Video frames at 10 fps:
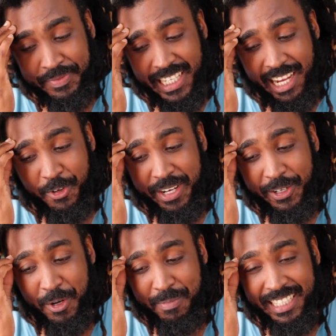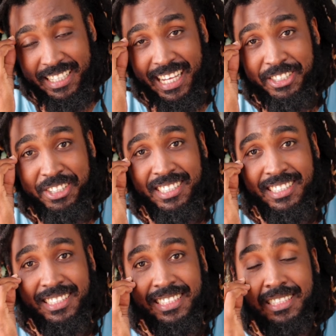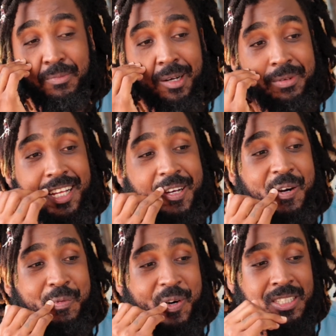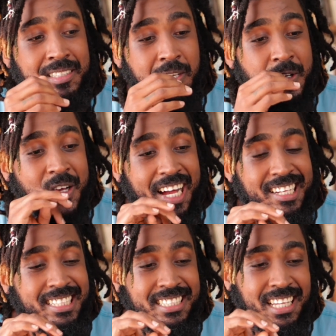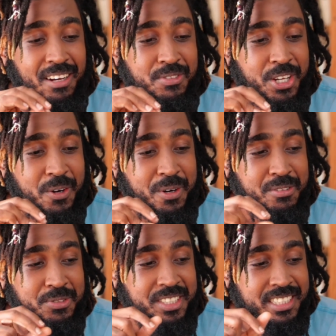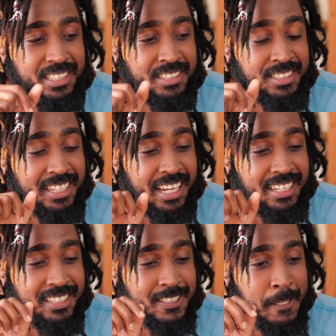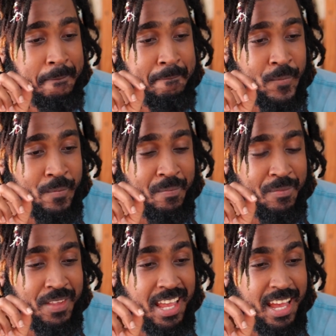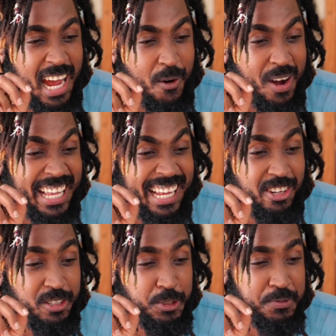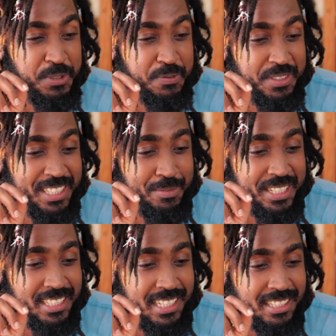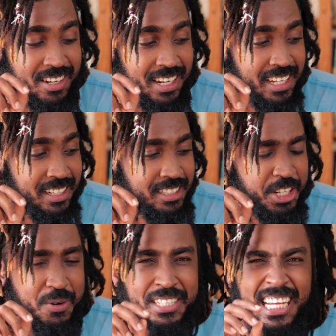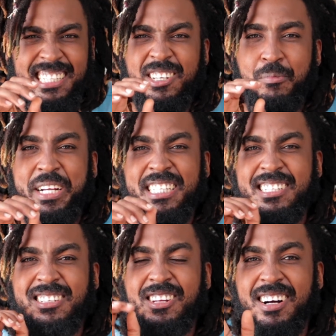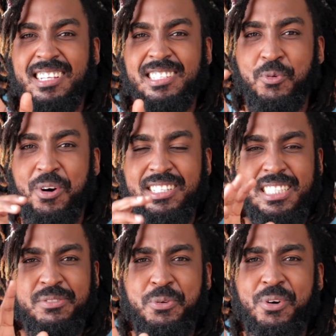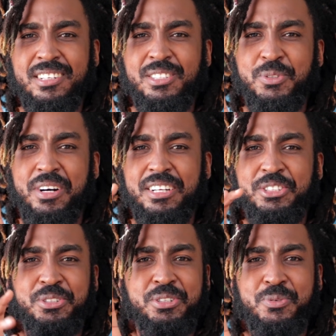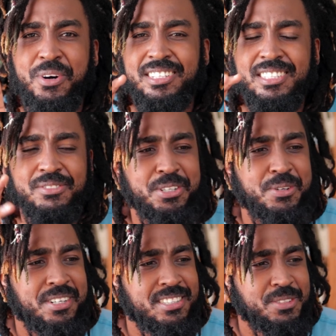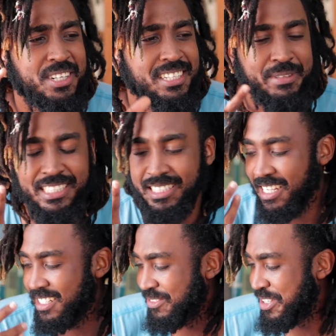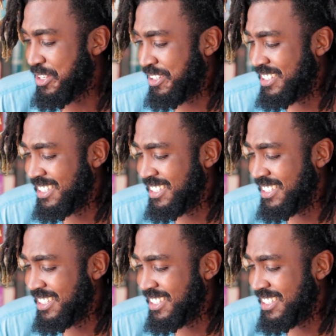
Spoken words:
I really hope I did that justice. It's probably about at least half an hour of footage to edit. I want to get it down to 15 minutes. That's unlikely. You know what? I just gonna make it as long as it wants. If you want to watch, you could watch. If you don't want to watch, I mean, it's the end of the video.